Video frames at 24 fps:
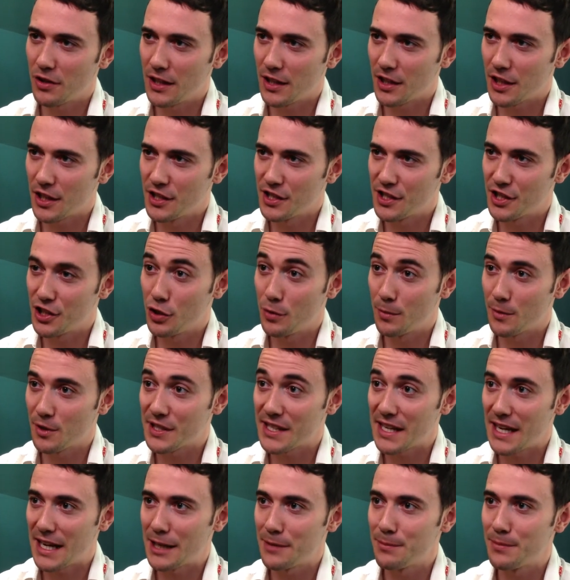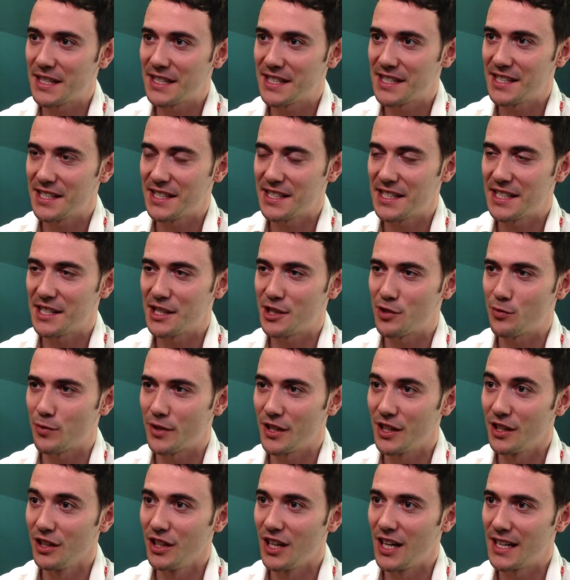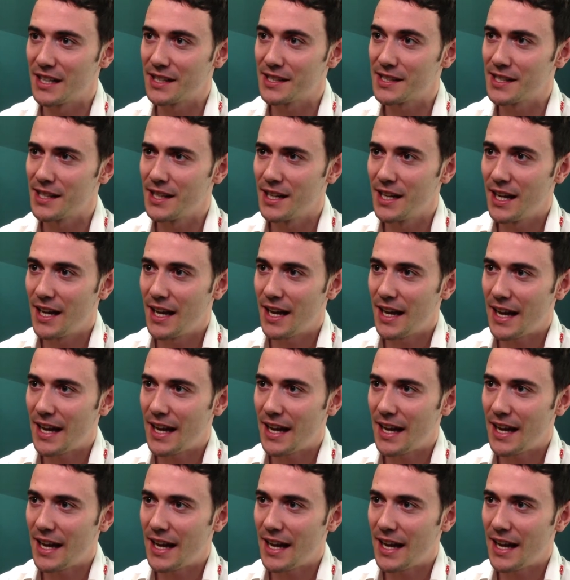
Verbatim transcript: sure that consumers and businesses realize